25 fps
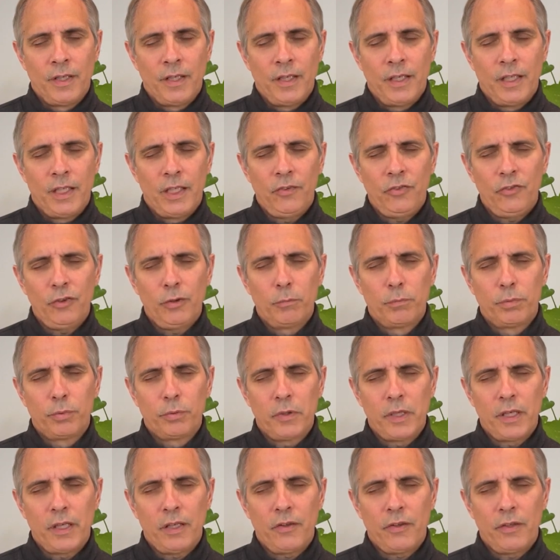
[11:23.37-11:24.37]
And if the
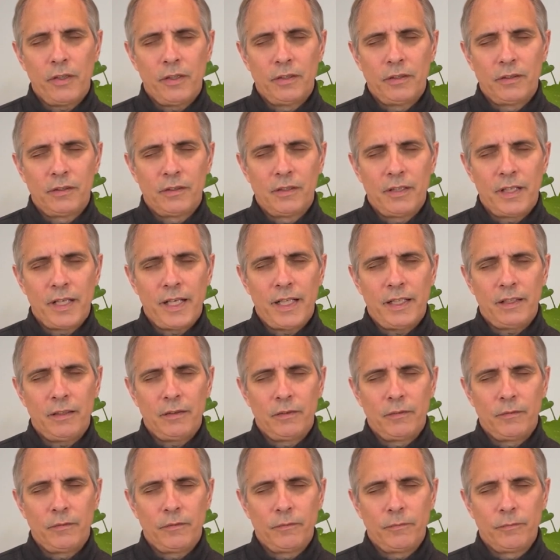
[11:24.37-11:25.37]
breath is
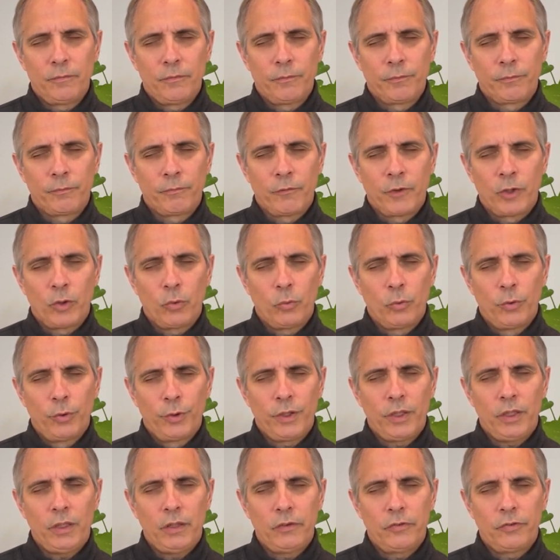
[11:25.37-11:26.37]
not
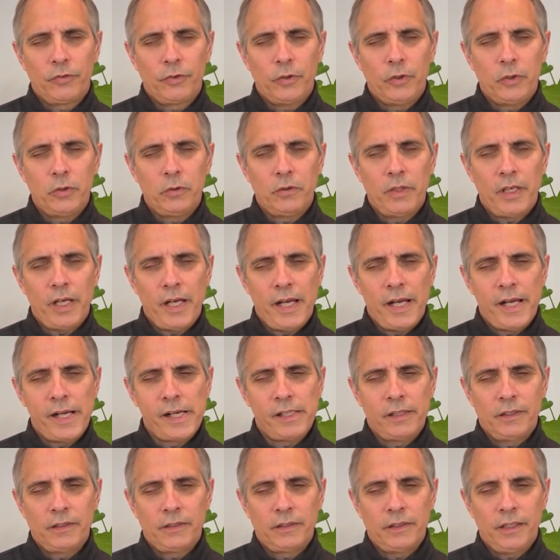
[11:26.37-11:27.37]
working for you
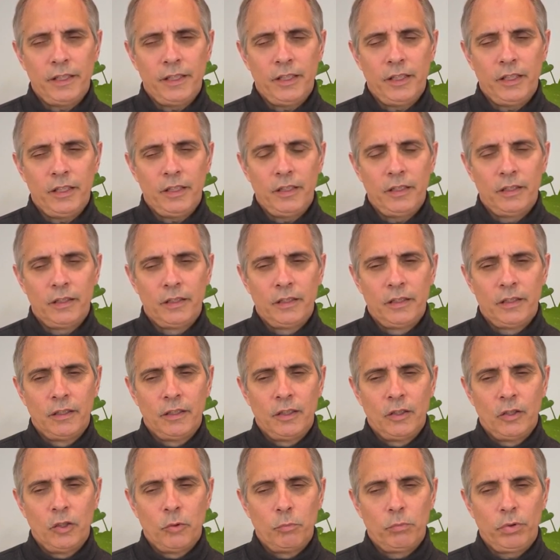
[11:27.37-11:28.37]
as a
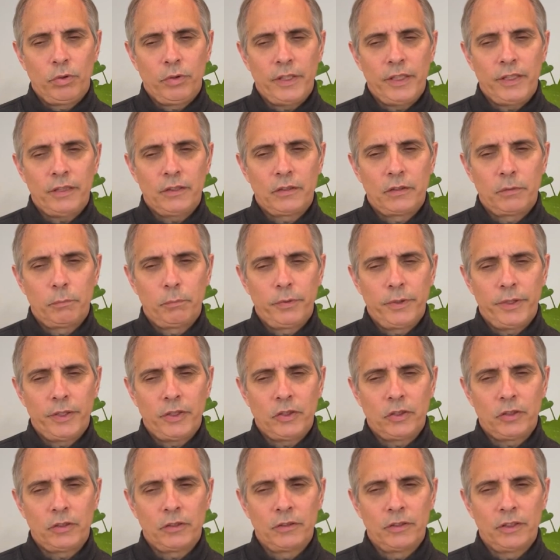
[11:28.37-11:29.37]
place to
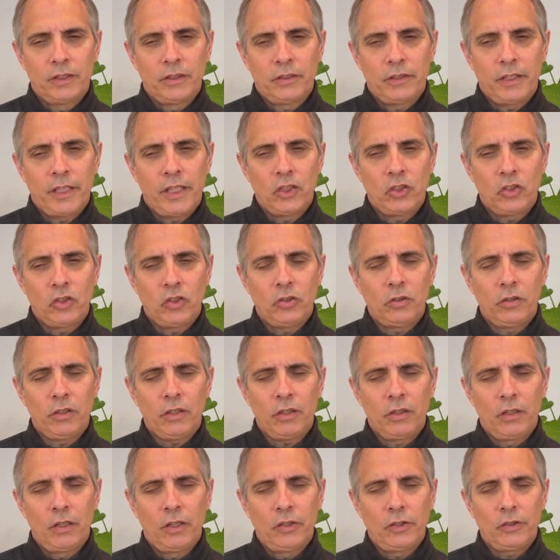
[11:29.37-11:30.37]
place your attention, you
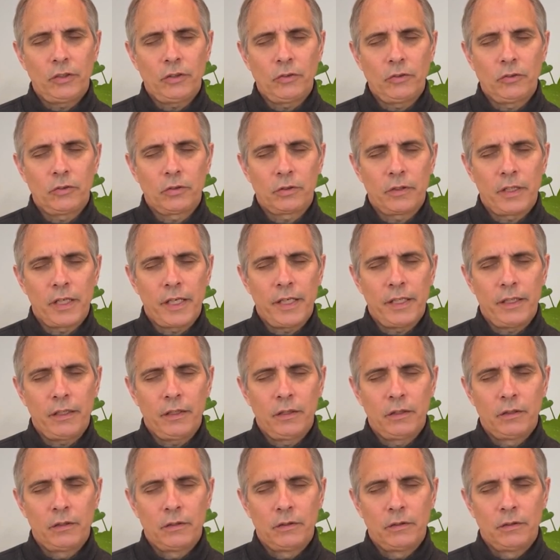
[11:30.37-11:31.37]
can also try
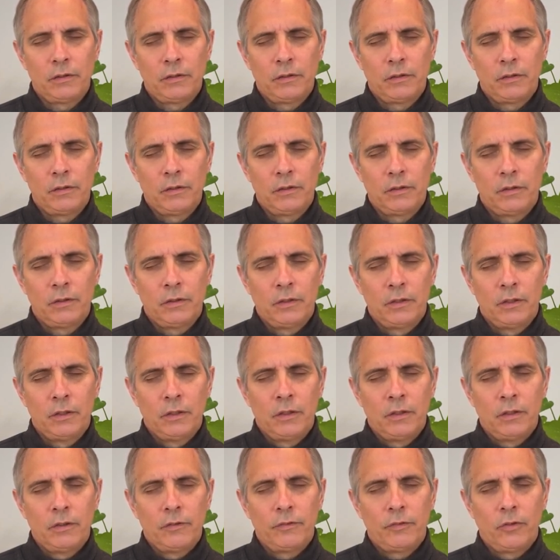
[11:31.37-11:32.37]

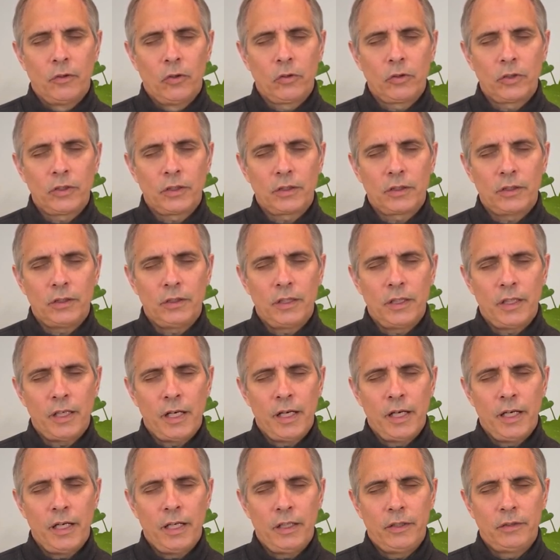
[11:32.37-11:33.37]
focusing
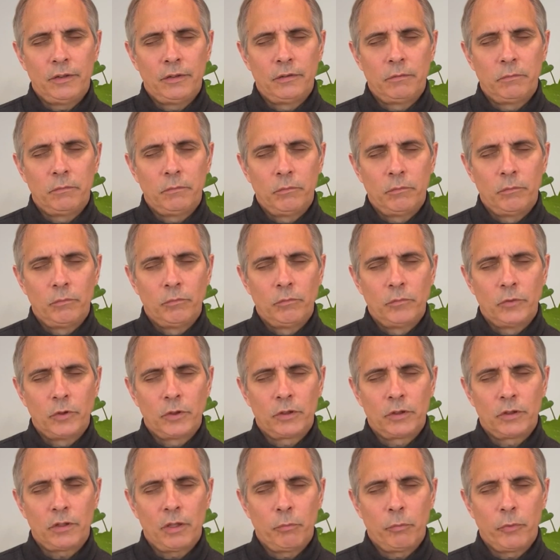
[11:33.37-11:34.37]
on
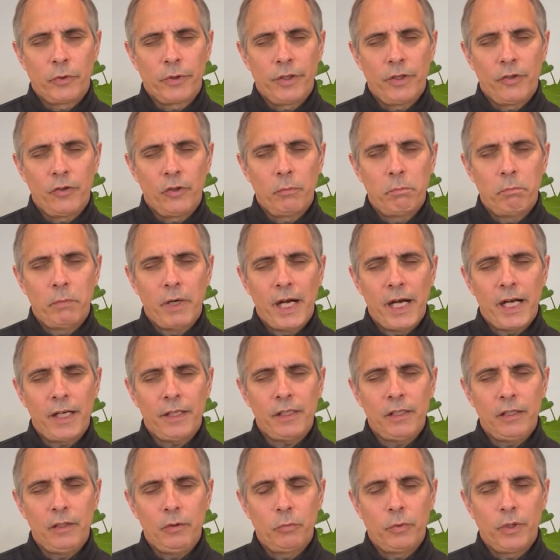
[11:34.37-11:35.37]
somewhere in the
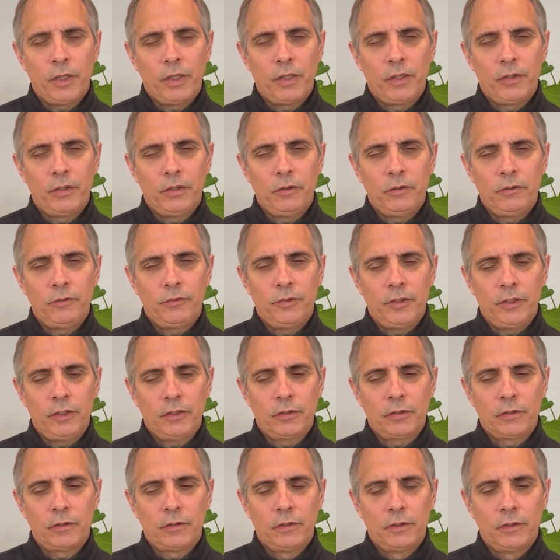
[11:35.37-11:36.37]
body where you
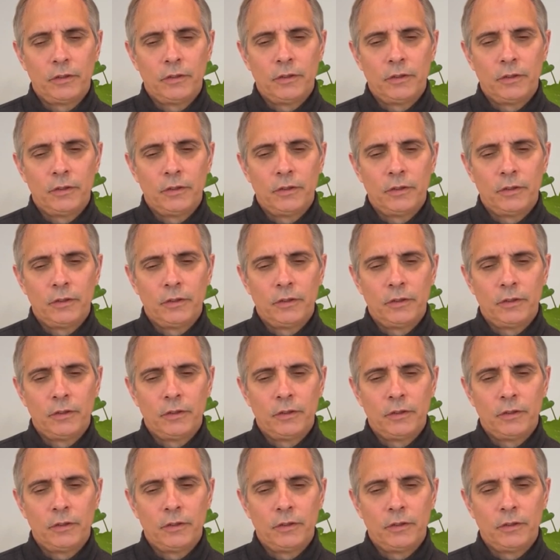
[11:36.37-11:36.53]
feel